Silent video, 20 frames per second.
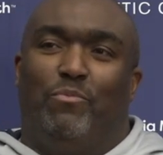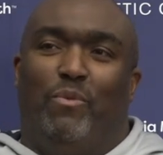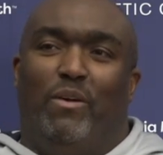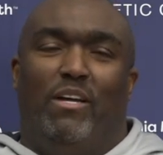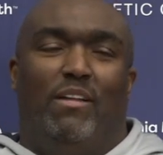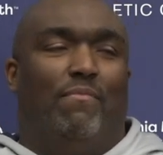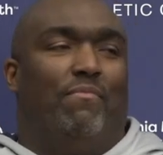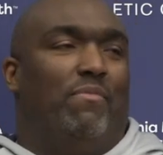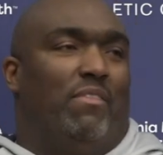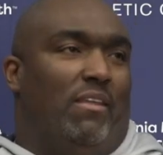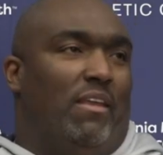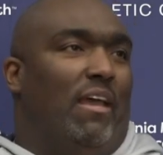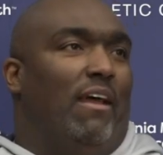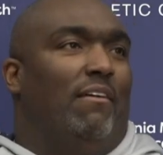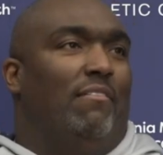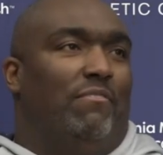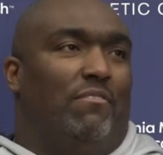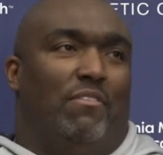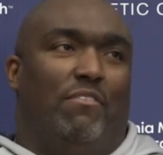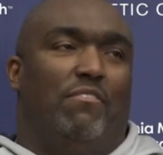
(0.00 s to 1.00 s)
But, yeah,
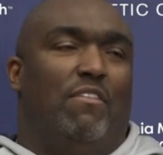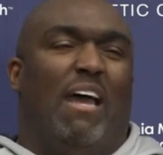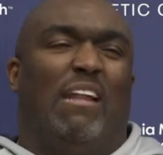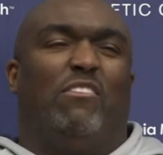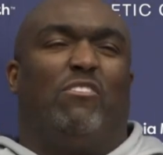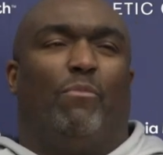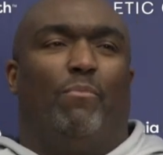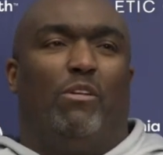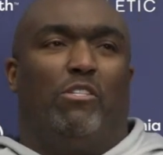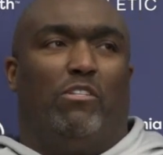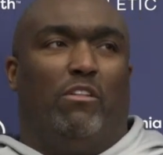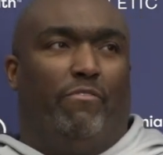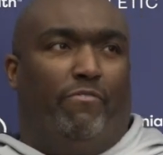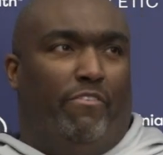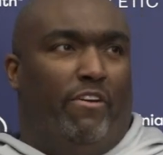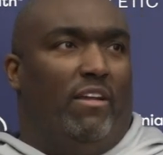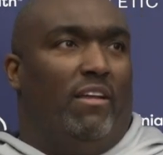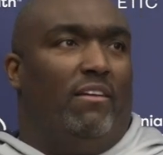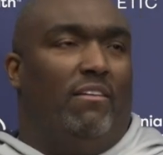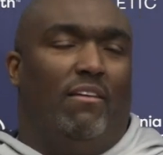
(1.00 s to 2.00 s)
not so much the
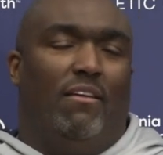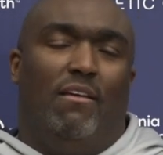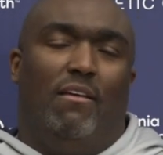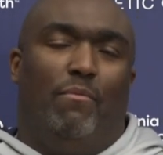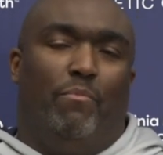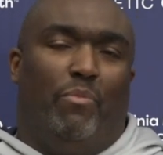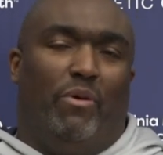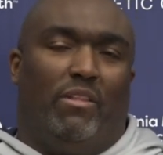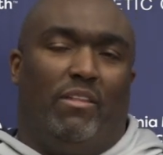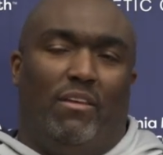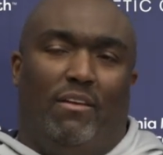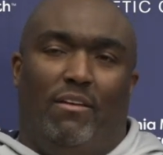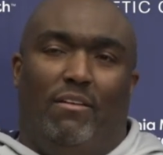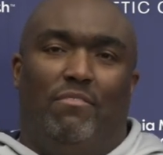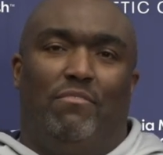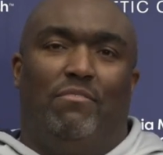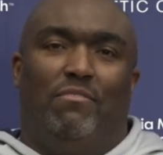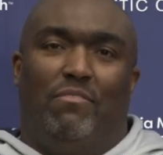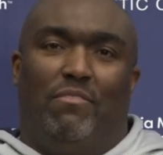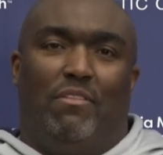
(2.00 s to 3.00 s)
footing, but the,
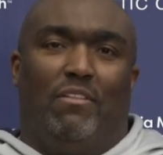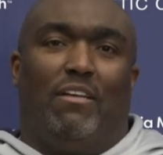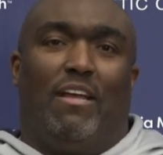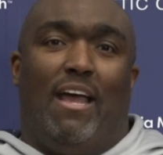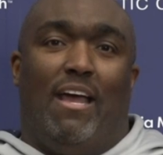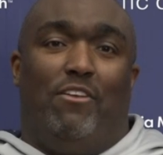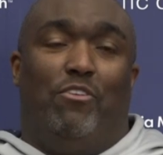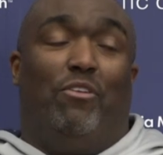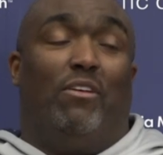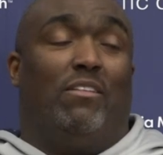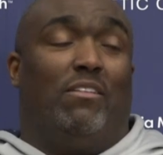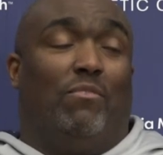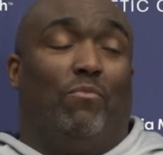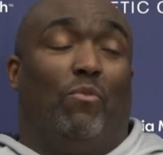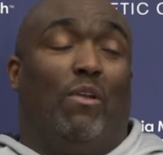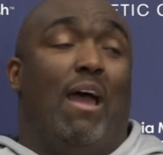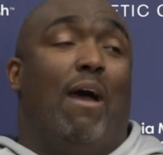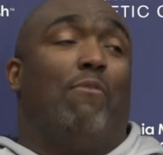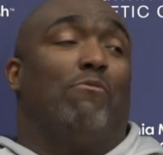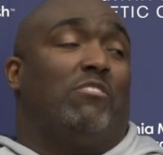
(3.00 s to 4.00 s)
the guy you could
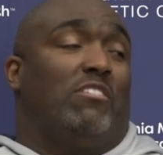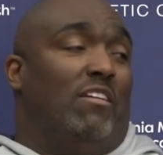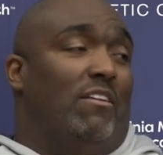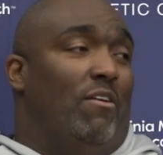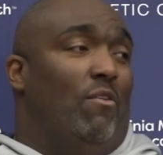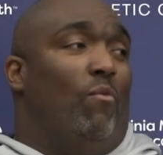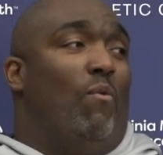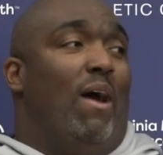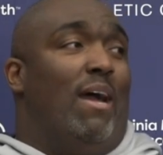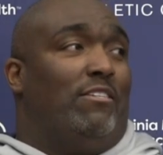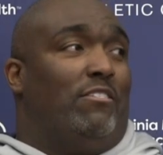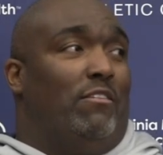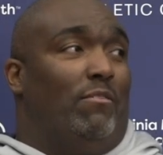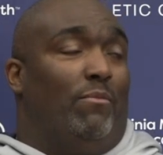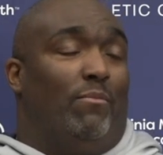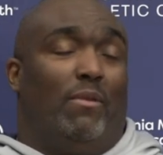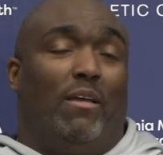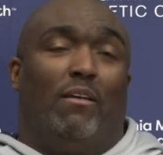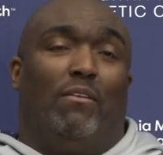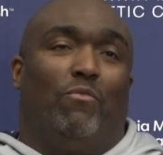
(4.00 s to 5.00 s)
when I was sitting there watching
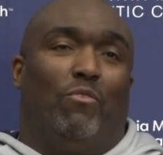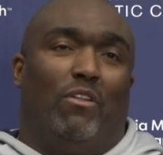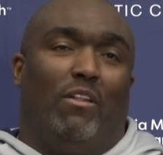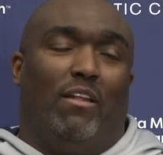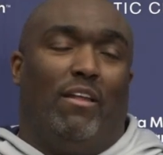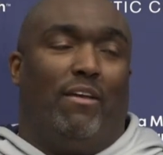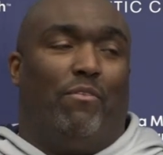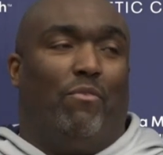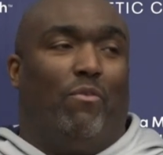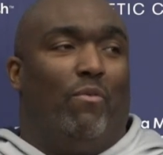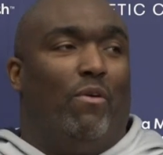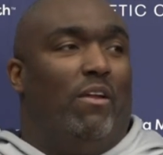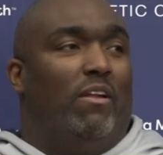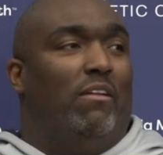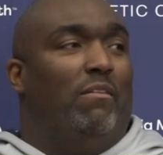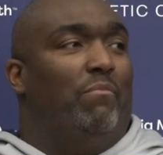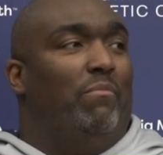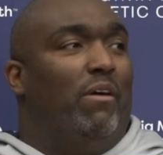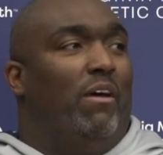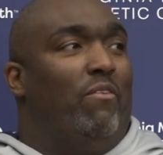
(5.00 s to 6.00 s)
him, like, we're like we're running
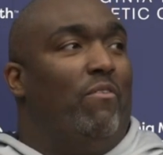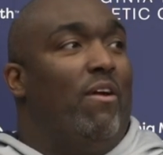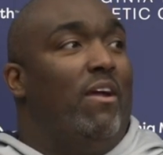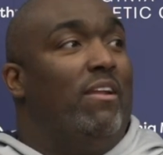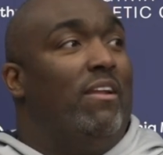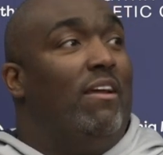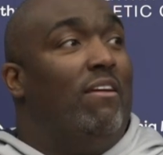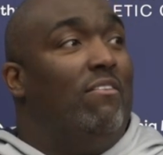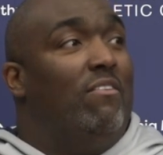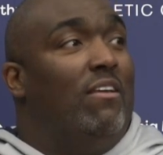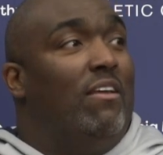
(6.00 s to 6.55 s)
in mud right now.